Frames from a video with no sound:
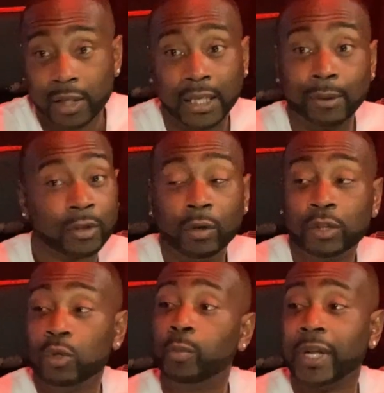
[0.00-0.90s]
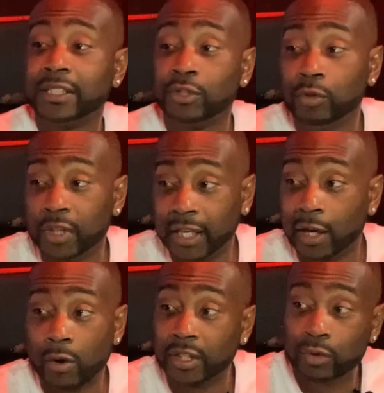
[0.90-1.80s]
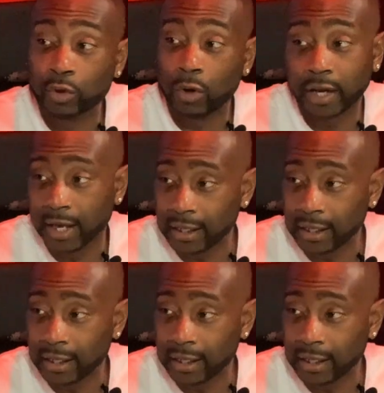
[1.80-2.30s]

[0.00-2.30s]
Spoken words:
it was only two places you can get on. It's New York and LA.